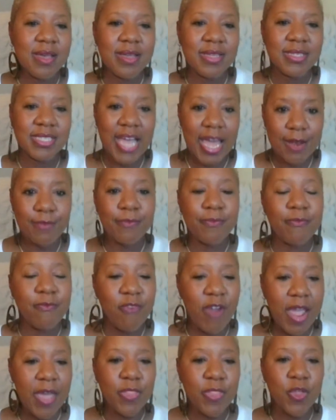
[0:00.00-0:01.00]
you'd rather
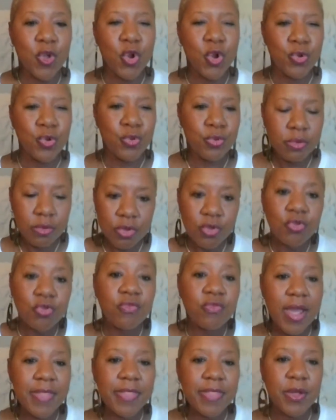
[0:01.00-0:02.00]
know the information
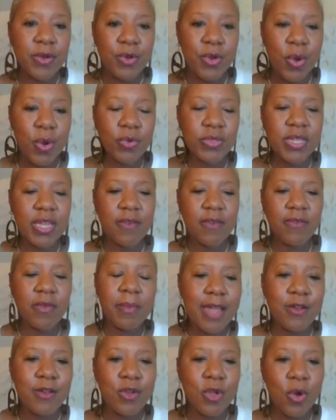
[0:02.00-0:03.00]
than to not know.
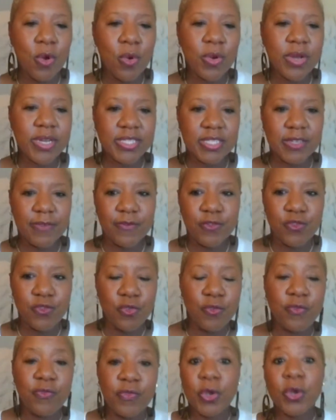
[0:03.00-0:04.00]
Because if you feel
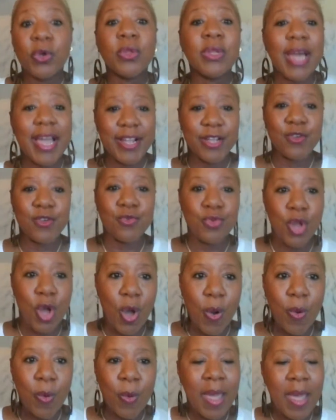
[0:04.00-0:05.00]
like you know,
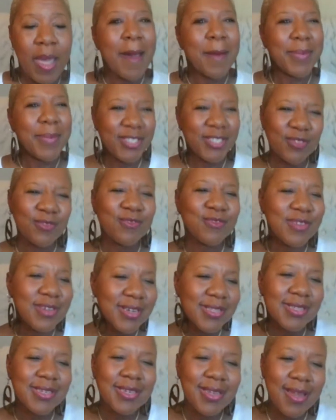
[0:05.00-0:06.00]
but you really
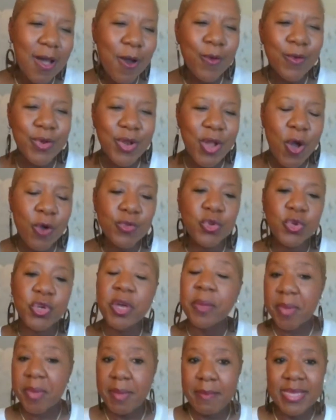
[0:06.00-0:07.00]
don't know, you could be
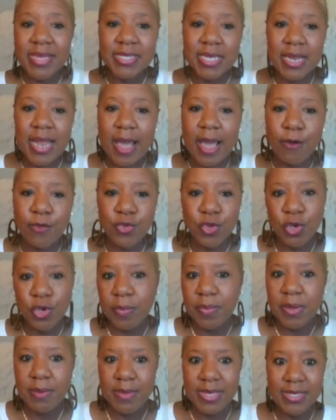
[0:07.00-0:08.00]
missing out. You could be
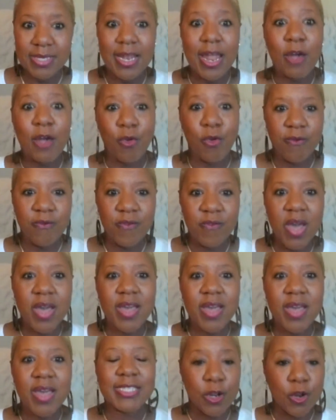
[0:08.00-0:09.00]
missing out on funds
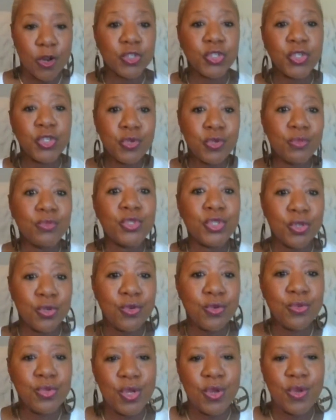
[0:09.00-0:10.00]
that are due to
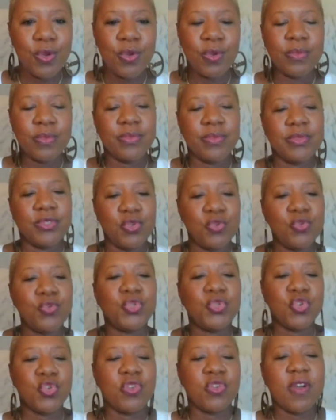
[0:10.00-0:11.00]
you, due to
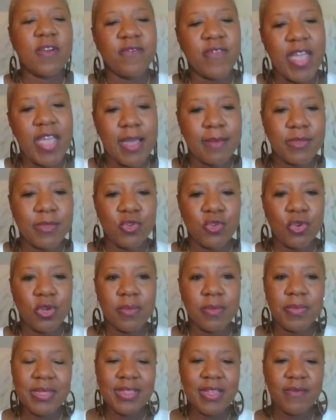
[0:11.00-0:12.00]
your family. You could
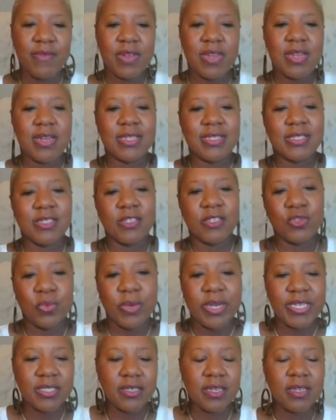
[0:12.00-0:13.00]
be living in a
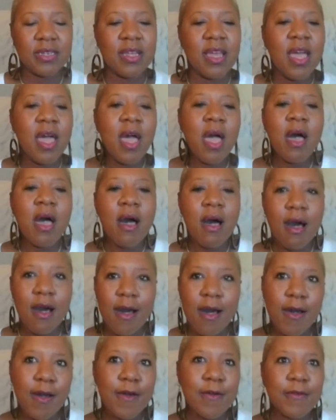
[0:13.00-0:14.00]
situation
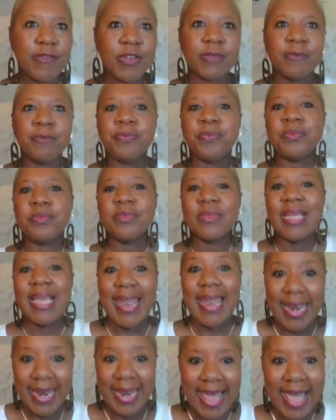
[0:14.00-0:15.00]
of
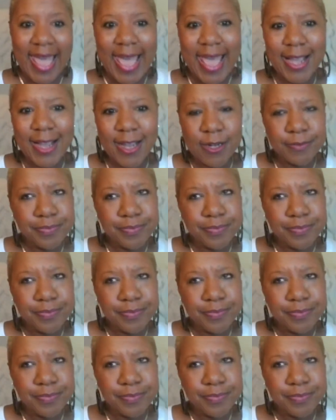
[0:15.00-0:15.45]
lack.